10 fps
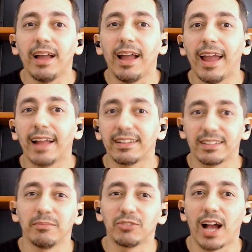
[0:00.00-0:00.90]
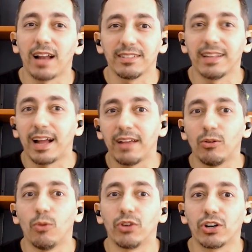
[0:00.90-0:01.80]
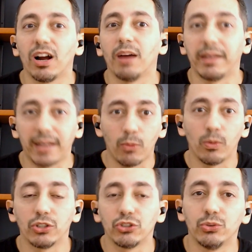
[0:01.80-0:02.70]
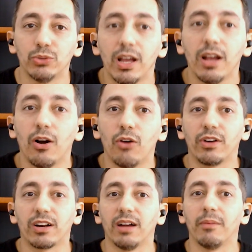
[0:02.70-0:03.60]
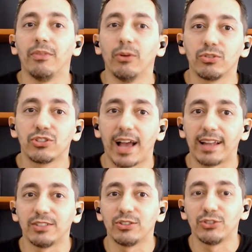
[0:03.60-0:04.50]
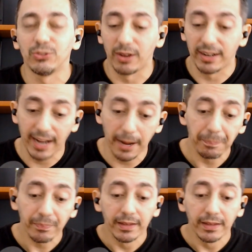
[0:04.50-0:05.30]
had some challenge that I overcome, and I want to overcome those challenges too. Okay.